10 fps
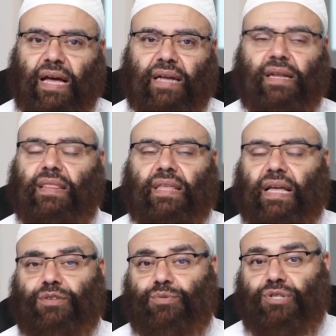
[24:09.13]
And nothing
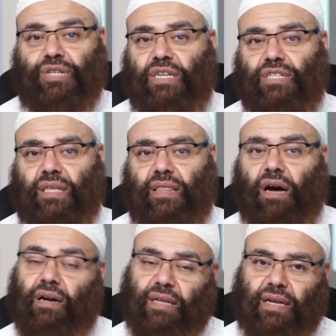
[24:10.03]
else will change then the
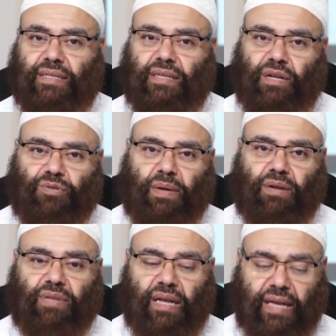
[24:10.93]
heart unless Allah subhanahu
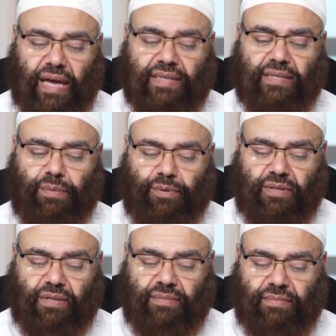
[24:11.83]
wa ta'ala guides the
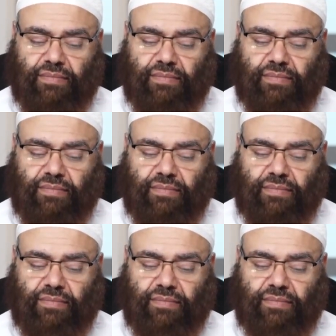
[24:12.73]
person.